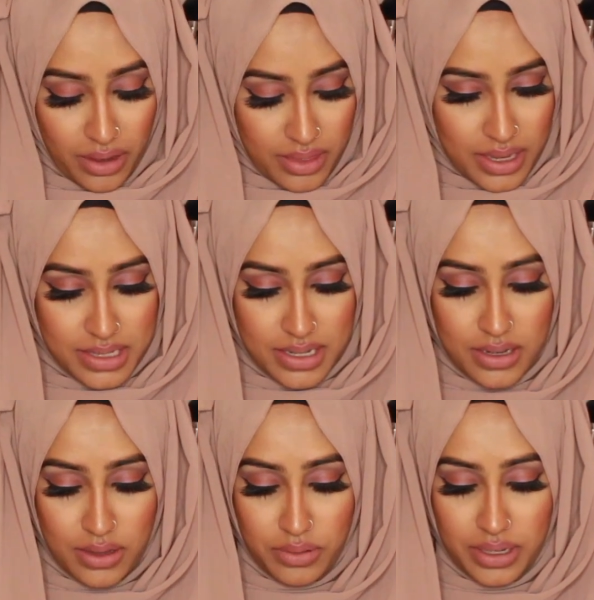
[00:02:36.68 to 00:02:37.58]
There's
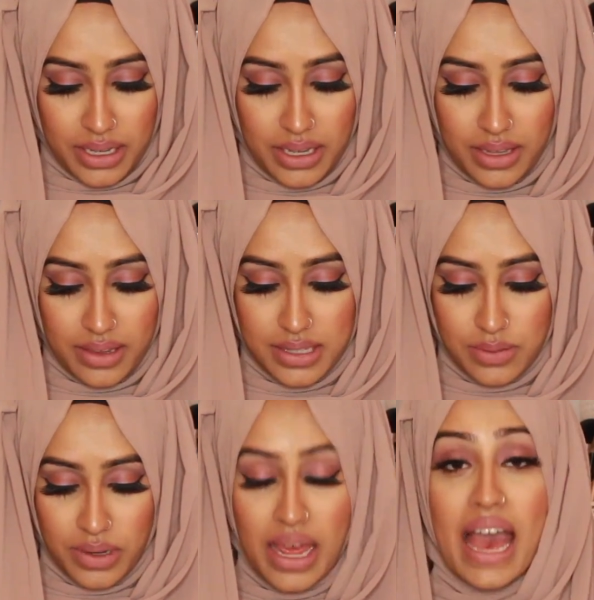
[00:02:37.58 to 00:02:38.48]
another one here. This
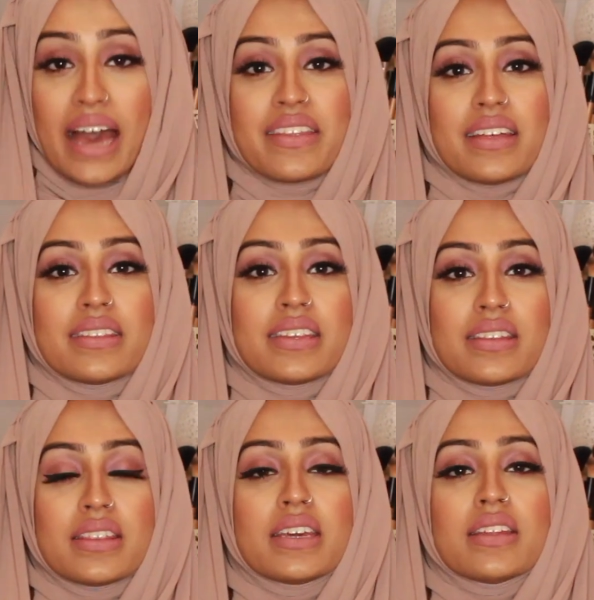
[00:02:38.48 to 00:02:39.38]
one. And that
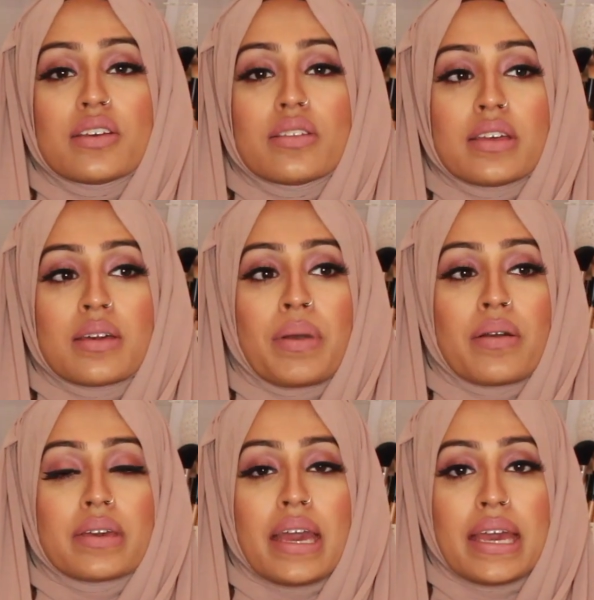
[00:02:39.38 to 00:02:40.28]
the other good thing
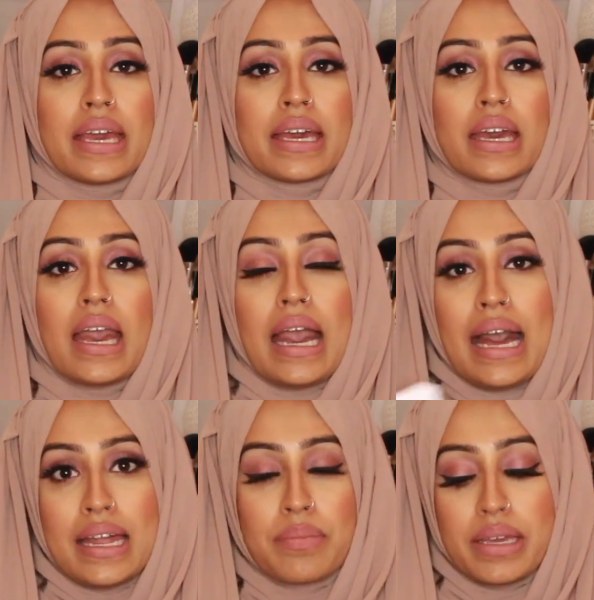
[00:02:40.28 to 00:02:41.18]
about getting
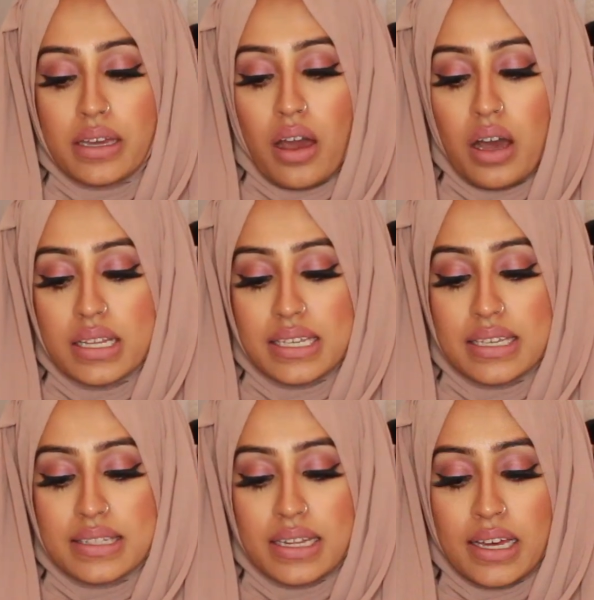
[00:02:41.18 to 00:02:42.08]
handmade cards
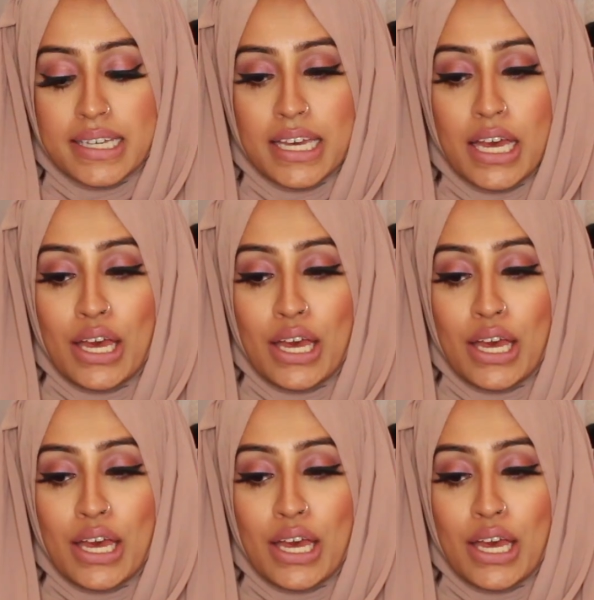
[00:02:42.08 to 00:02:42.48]
is that like